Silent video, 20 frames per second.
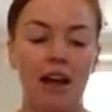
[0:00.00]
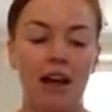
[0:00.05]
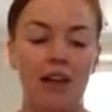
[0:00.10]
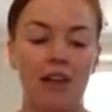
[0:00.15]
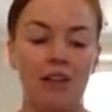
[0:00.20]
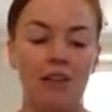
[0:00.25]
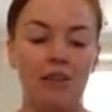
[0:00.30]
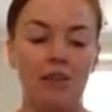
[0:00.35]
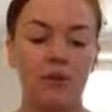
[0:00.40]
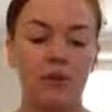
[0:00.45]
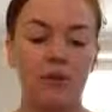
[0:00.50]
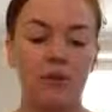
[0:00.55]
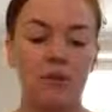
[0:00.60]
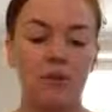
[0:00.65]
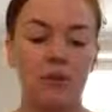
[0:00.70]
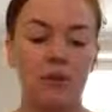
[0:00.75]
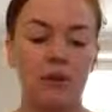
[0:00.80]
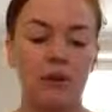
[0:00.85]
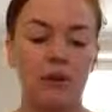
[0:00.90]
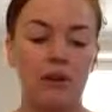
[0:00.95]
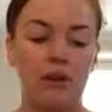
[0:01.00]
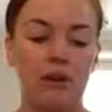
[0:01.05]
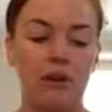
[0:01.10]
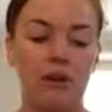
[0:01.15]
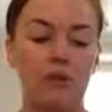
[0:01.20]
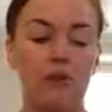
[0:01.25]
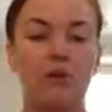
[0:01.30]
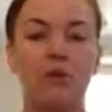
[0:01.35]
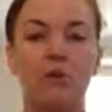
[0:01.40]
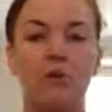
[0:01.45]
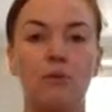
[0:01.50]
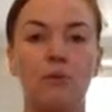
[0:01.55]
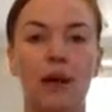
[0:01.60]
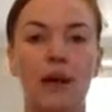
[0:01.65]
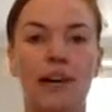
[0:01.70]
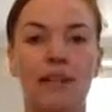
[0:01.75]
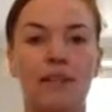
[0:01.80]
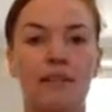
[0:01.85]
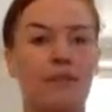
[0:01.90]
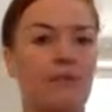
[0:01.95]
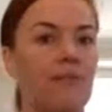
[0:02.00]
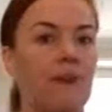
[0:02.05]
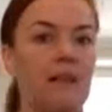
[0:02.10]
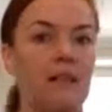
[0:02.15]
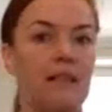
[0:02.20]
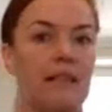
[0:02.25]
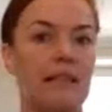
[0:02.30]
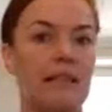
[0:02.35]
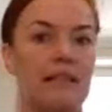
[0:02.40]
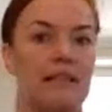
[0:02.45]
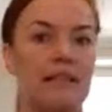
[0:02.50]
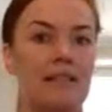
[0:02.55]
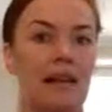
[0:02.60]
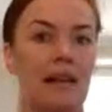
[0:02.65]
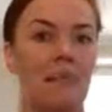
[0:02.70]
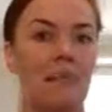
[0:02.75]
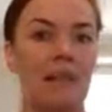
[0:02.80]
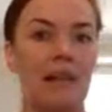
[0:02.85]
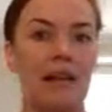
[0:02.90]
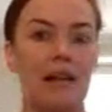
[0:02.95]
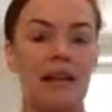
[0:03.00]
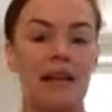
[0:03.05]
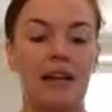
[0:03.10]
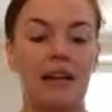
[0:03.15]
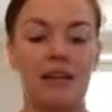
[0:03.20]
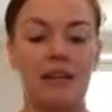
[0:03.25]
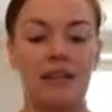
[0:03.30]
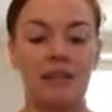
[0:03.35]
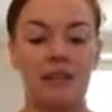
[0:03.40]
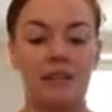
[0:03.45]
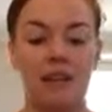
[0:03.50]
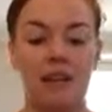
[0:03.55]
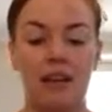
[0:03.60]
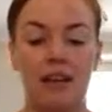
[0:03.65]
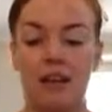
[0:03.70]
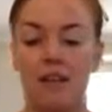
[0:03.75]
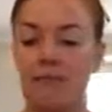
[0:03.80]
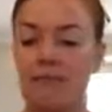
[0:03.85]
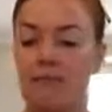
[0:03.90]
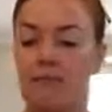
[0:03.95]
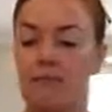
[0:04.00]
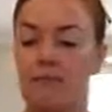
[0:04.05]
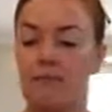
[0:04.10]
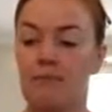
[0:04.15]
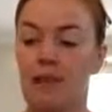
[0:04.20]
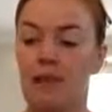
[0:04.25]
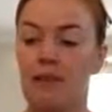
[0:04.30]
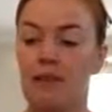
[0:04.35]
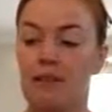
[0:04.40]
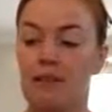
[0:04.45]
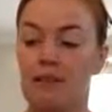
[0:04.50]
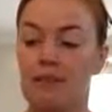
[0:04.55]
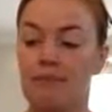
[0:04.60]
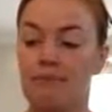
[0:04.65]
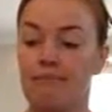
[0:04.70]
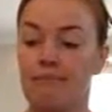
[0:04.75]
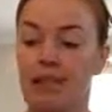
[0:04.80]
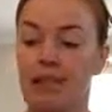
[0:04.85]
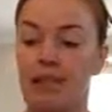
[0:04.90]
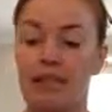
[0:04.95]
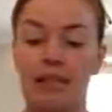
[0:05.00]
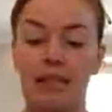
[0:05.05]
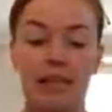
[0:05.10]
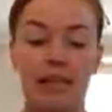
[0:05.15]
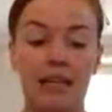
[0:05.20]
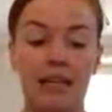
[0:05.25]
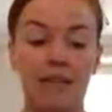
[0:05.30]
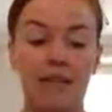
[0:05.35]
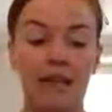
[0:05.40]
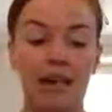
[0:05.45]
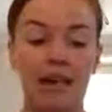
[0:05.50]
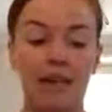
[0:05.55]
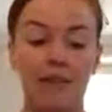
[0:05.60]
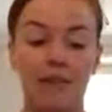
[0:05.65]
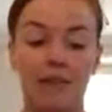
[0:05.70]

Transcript: I thought, what a cool way to funk these up and make a glitter heel out